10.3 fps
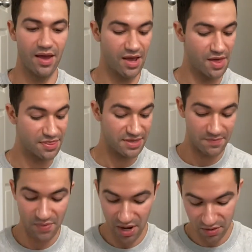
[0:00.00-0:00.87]
The
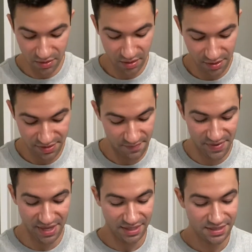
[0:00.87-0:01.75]
buckle, the
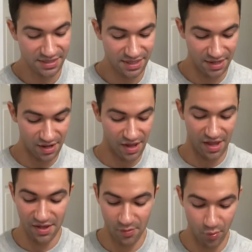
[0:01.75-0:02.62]
paint
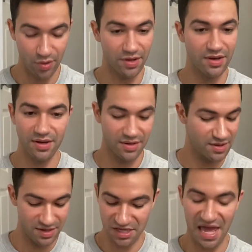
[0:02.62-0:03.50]
will
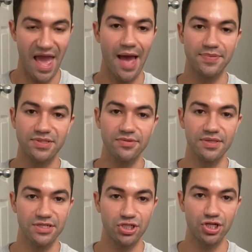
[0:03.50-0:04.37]

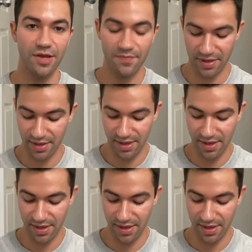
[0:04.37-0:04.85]
absolutely chip.